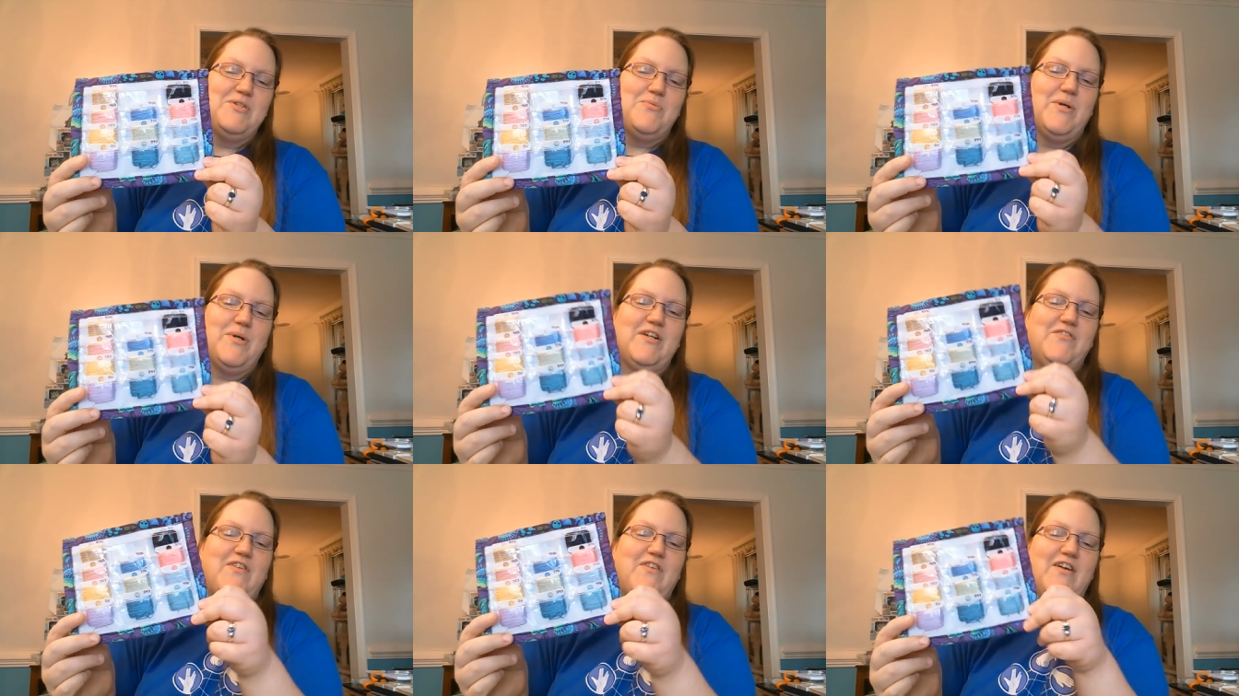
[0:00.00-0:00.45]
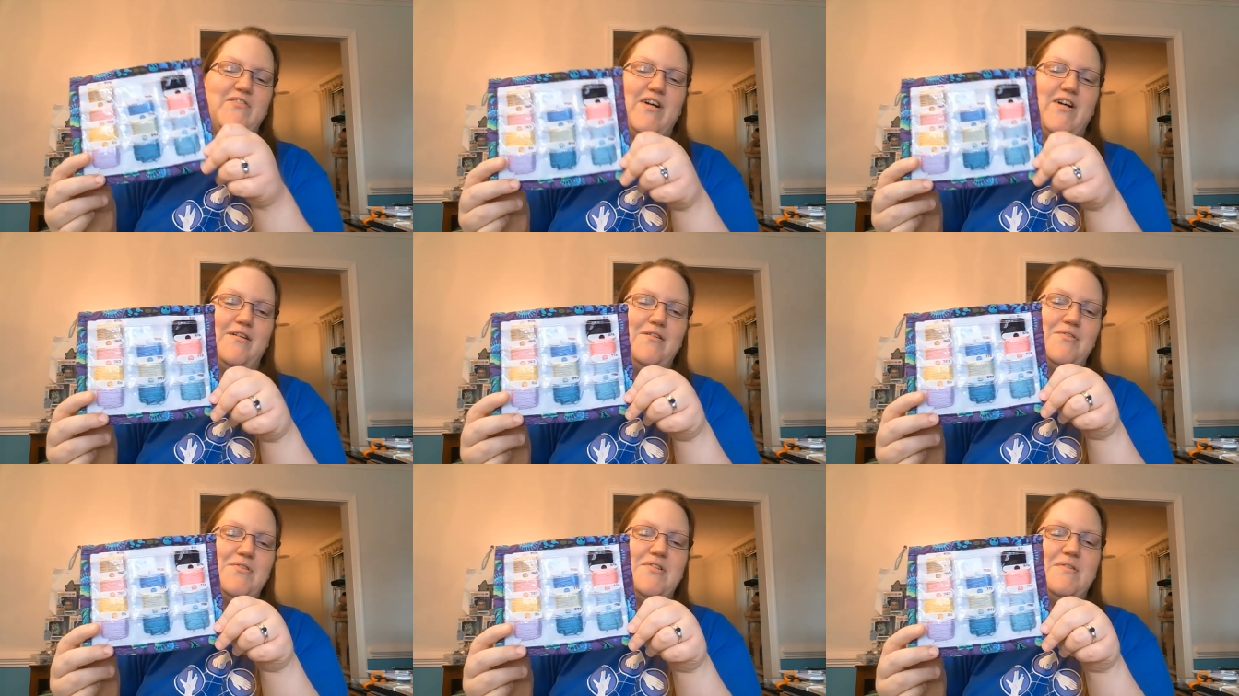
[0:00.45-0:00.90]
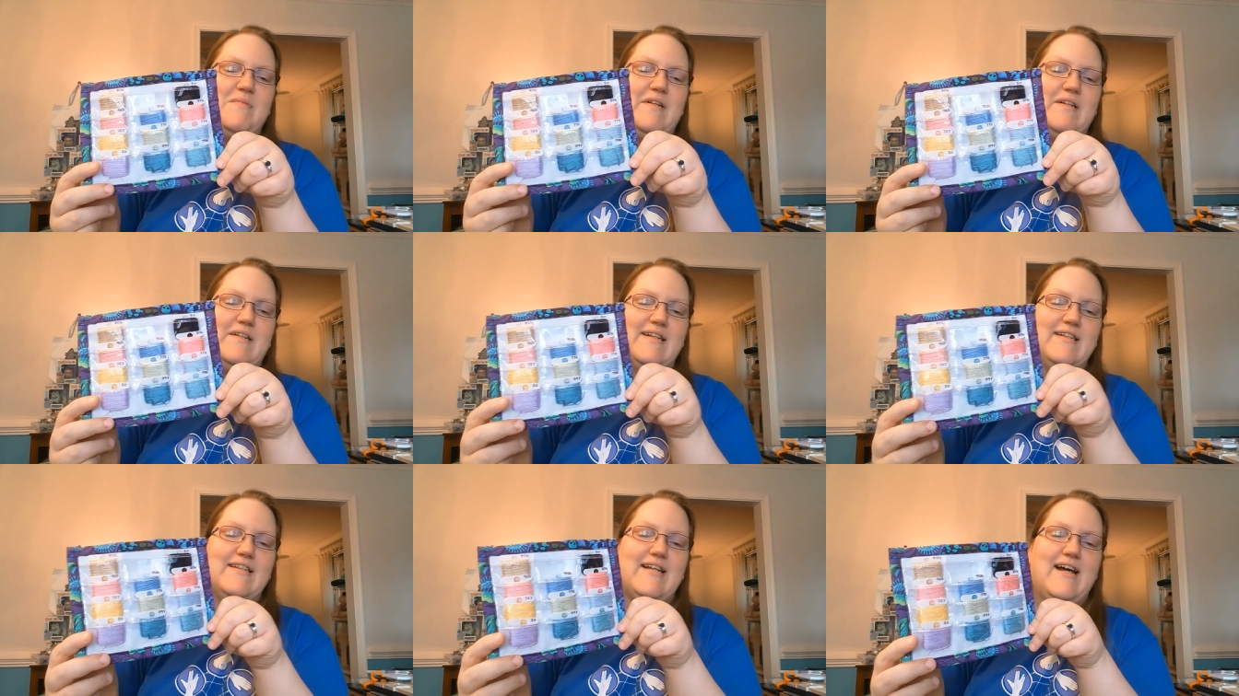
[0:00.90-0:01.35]
25 colors, something
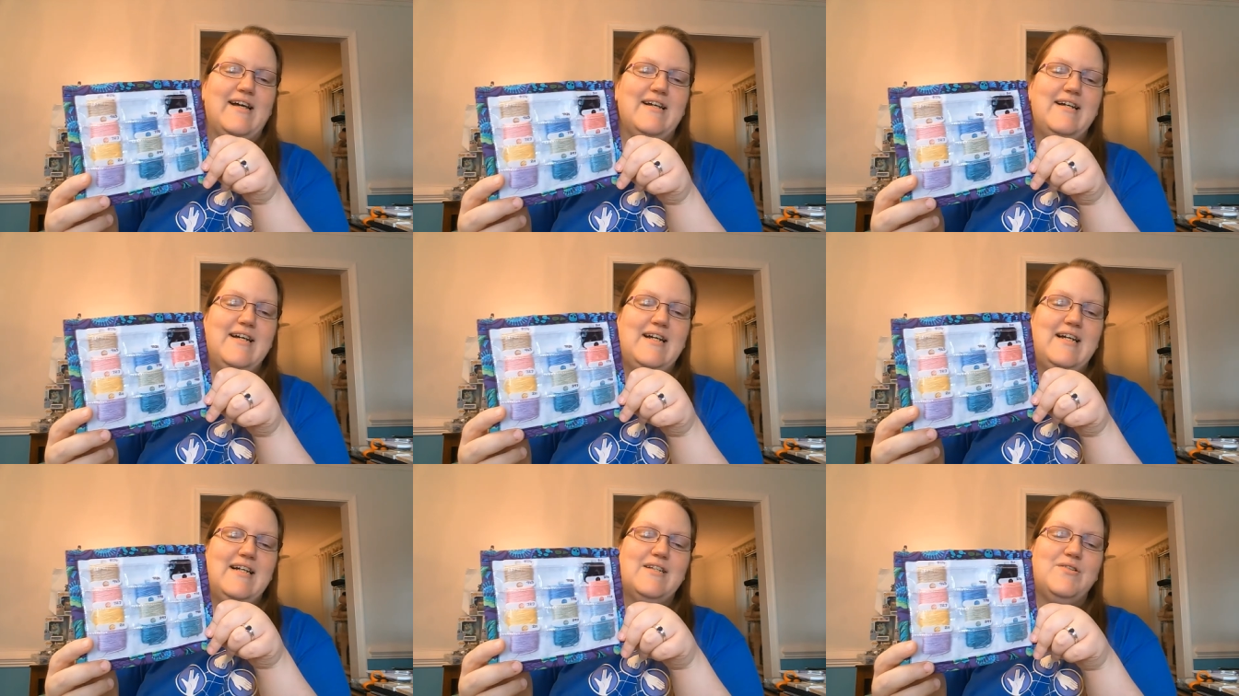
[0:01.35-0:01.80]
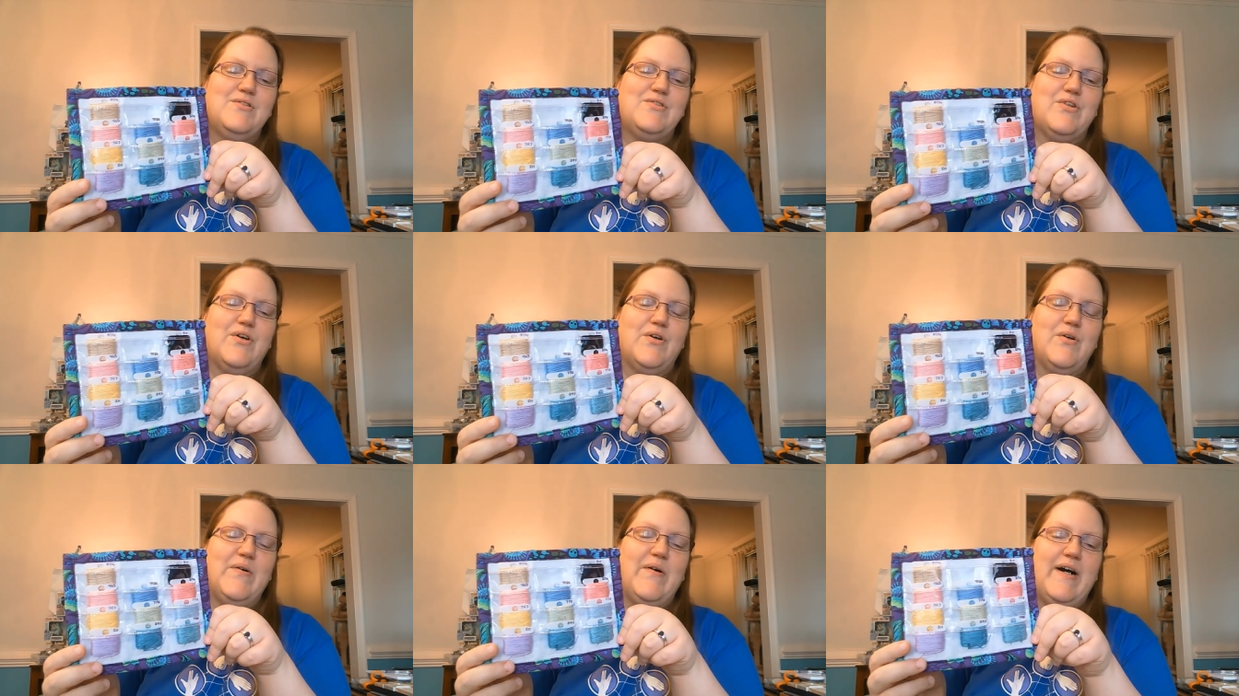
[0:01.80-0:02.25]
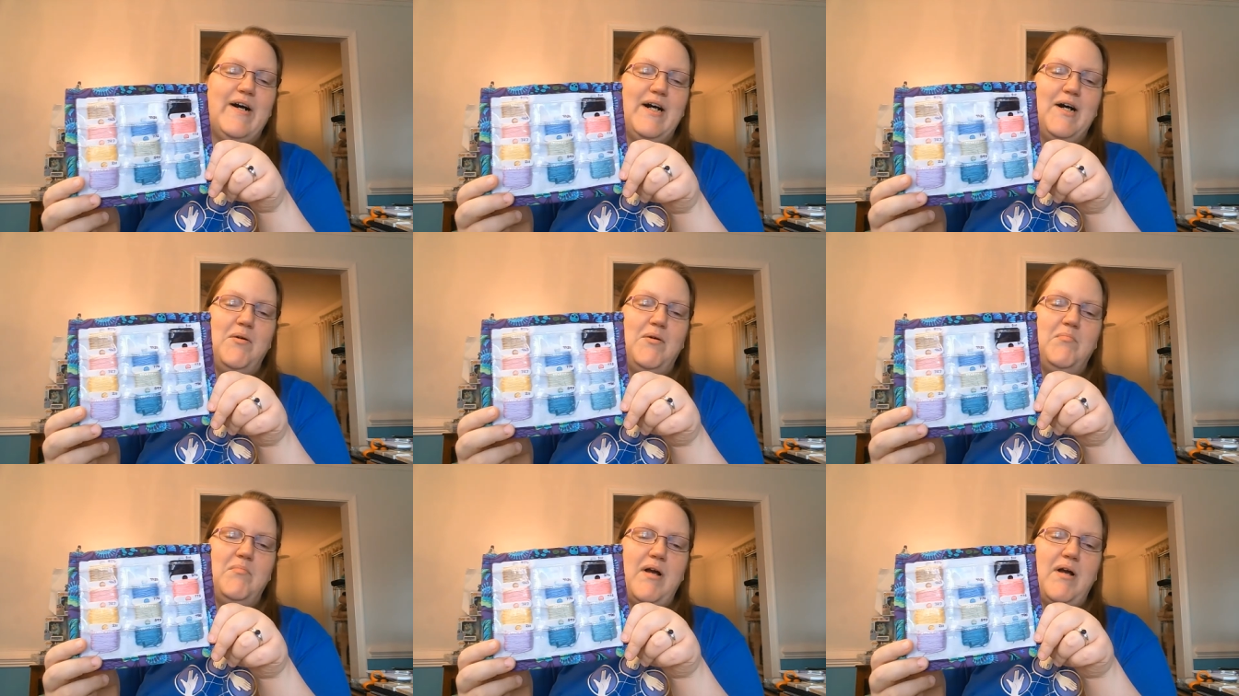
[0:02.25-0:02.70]
like that. So
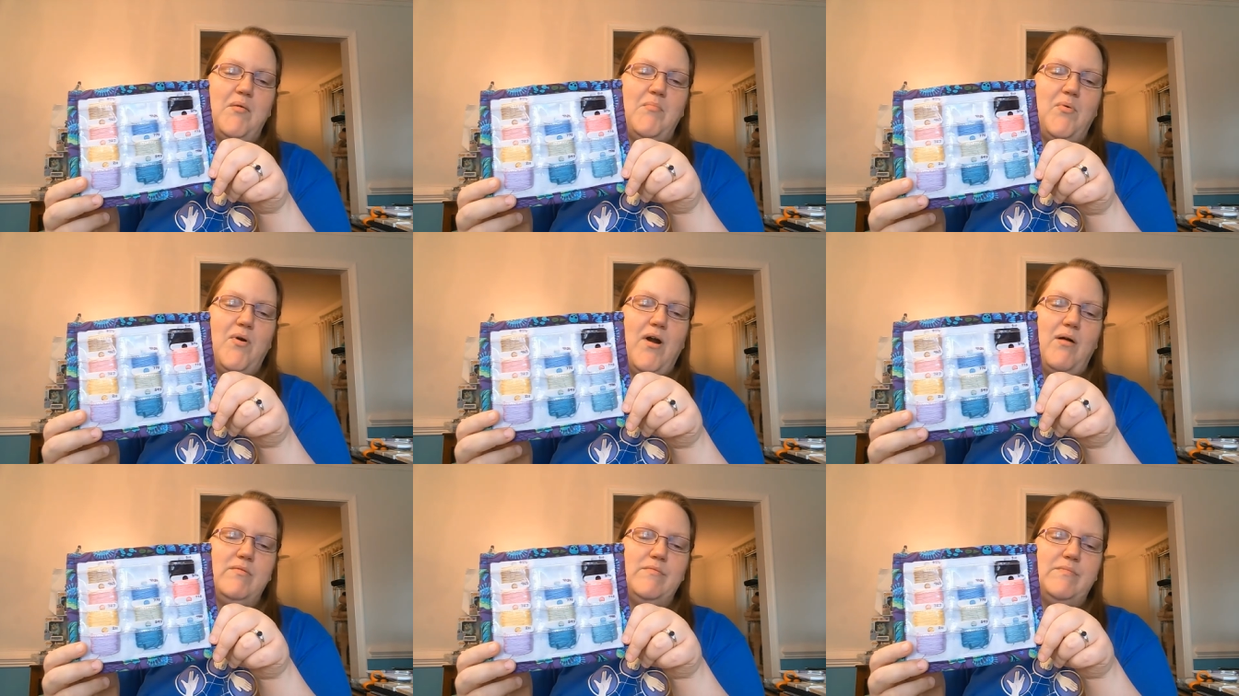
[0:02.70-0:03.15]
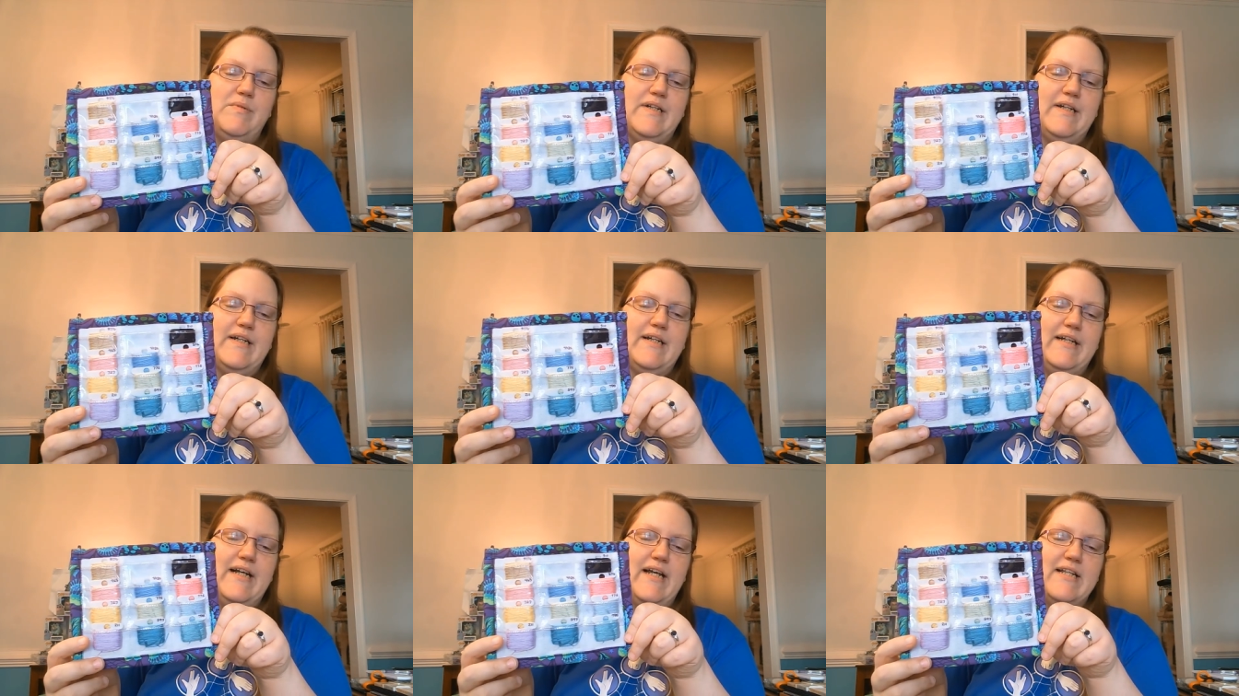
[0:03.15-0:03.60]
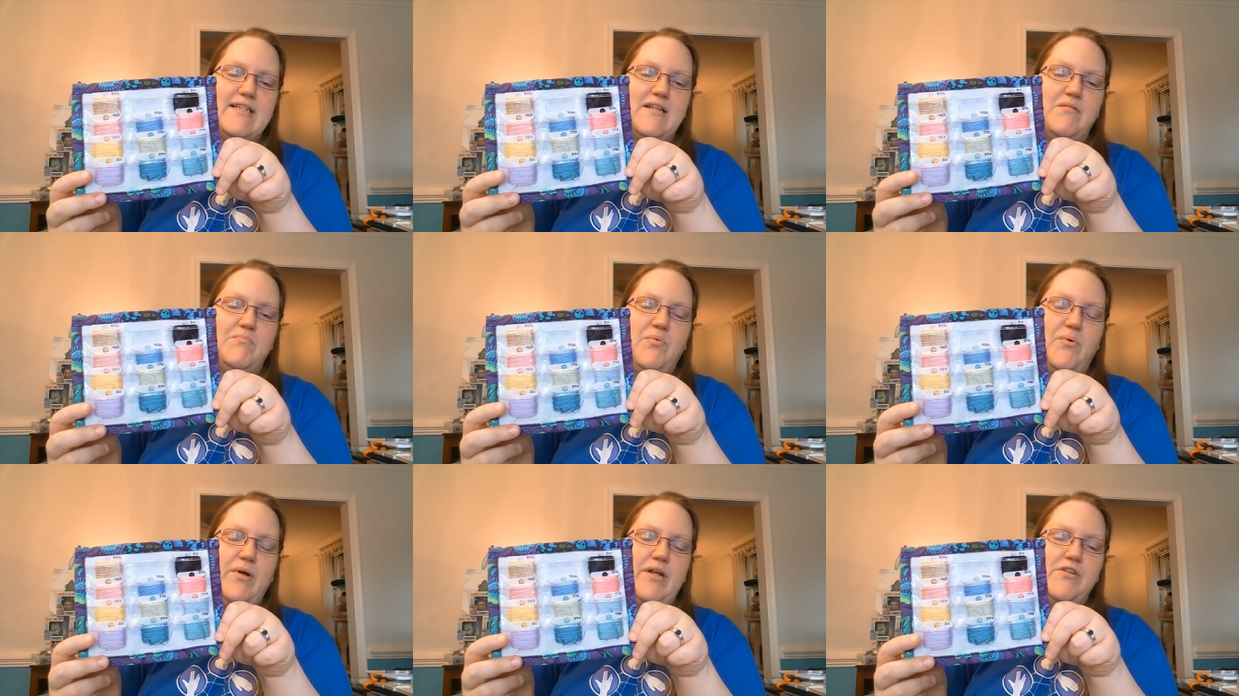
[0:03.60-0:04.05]
um, I'm probably at
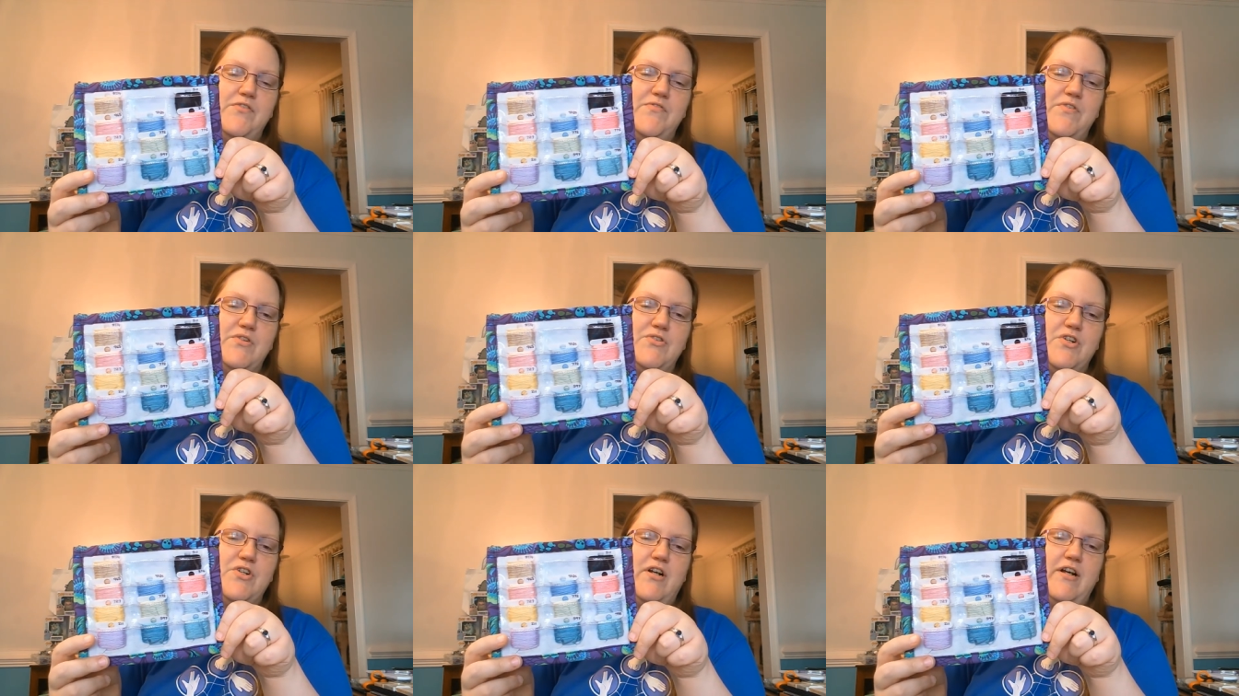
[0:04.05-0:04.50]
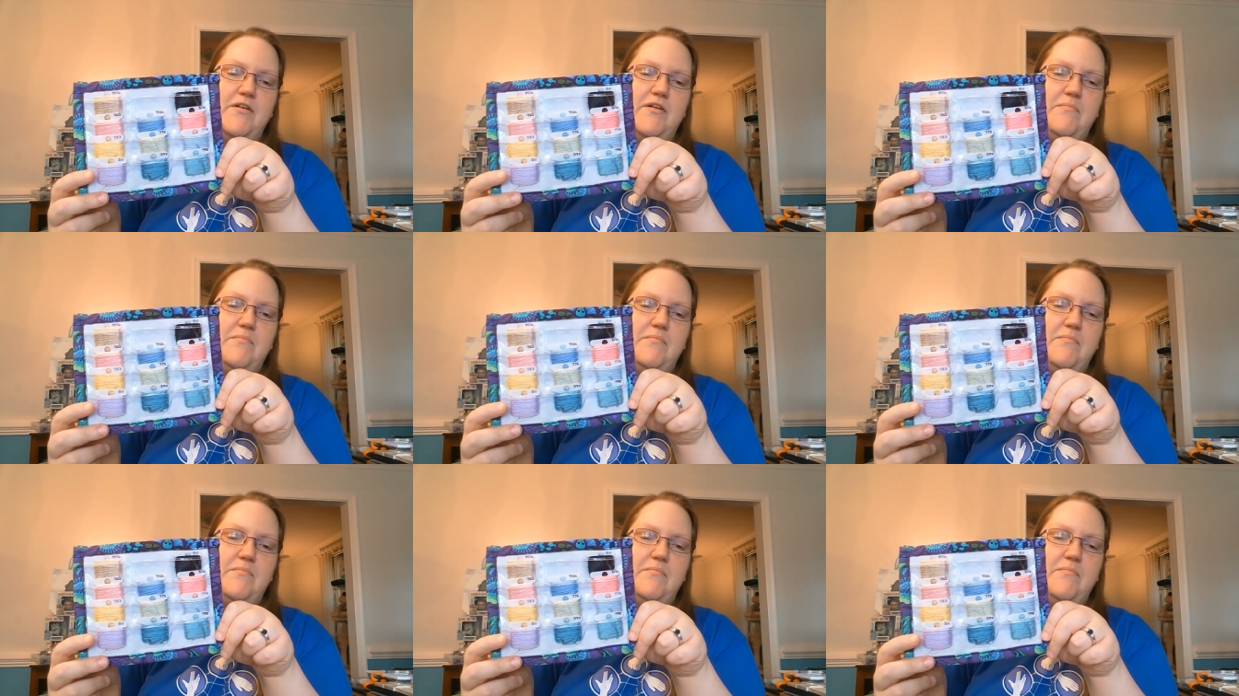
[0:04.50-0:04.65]
some point in the future going to